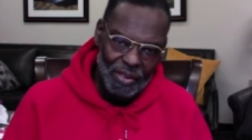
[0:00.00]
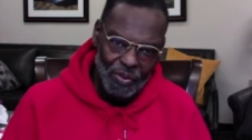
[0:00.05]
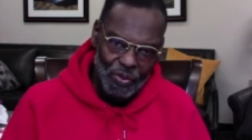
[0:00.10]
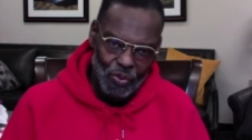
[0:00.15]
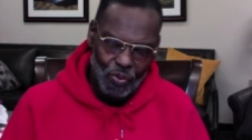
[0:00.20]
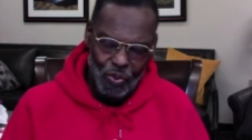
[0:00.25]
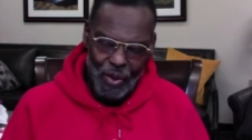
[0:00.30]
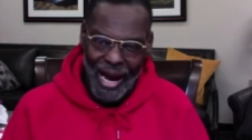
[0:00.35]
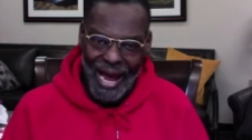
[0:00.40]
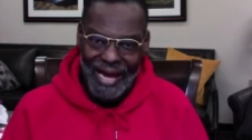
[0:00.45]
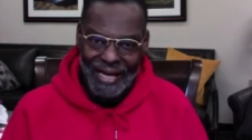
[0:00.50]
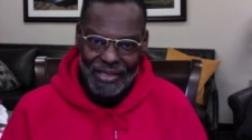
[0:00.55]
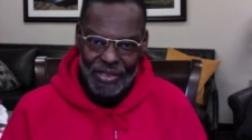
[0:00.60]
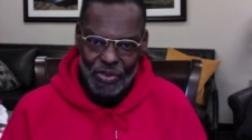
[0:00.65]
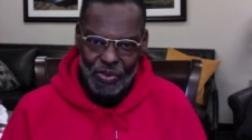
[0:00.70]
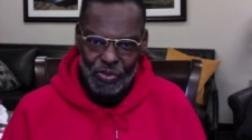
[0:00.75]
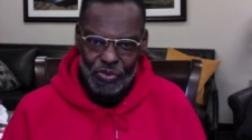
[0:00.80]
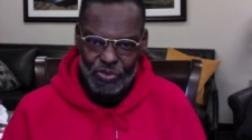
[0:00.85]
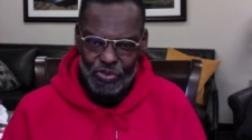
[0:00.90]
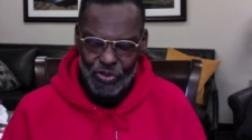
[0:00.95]

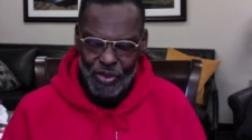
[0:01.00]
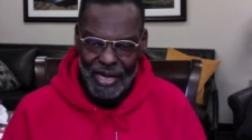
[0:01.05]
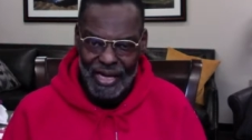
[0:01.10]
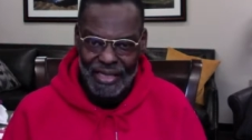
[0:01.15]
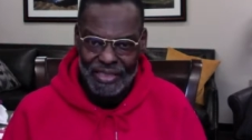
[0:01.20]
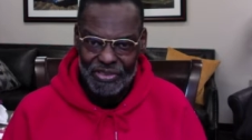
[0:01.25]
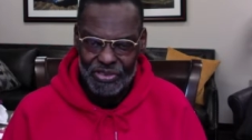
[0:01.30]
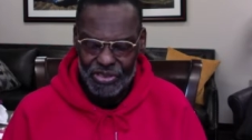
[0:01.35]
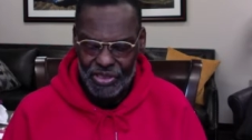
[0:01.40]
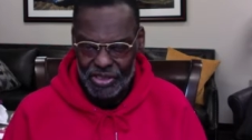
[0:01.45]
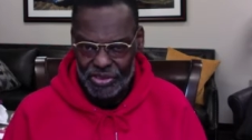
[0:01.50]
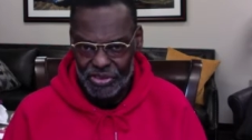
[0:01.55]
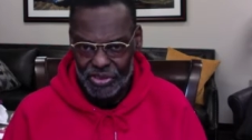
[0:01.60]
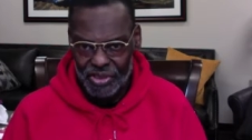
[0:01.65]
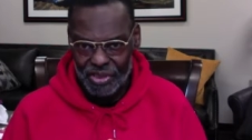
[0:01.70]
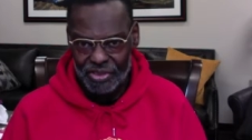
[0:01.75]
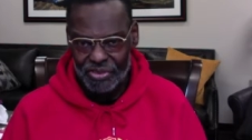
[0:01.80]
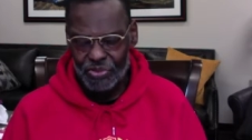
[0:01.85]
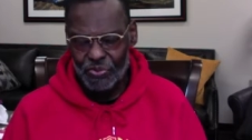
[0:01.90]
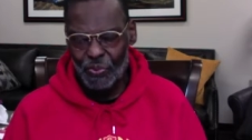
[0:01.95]
radical
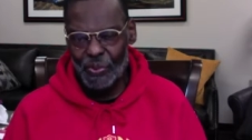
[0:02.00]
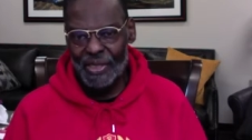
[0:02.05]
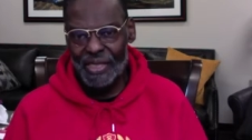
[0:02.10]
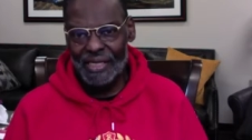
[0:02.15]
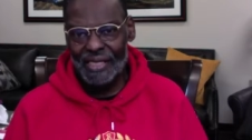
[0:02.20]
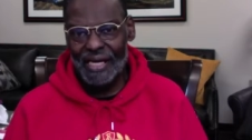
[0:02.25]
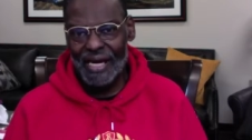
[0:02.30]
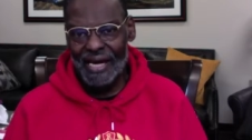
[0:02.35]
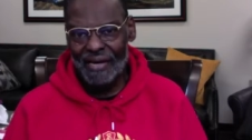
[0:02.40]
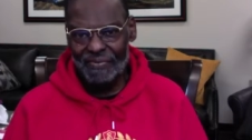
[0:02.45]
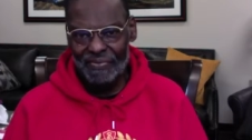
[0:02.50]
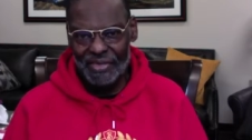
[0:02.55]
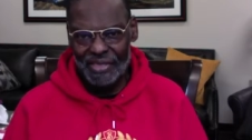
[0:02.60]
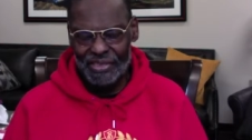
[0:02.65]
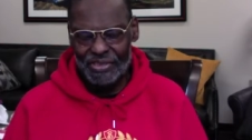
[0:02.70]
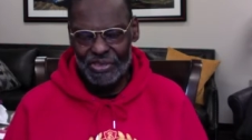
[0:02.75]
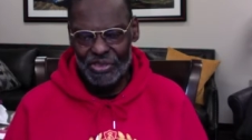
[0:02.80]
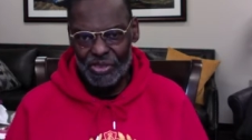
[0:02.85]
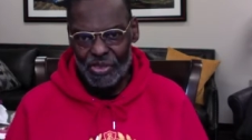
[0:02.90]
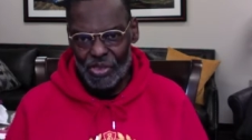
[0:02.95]
transitions, we can have
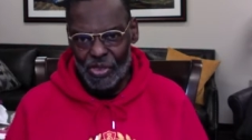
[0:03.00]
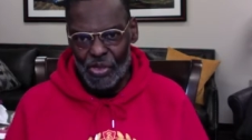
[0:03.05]
this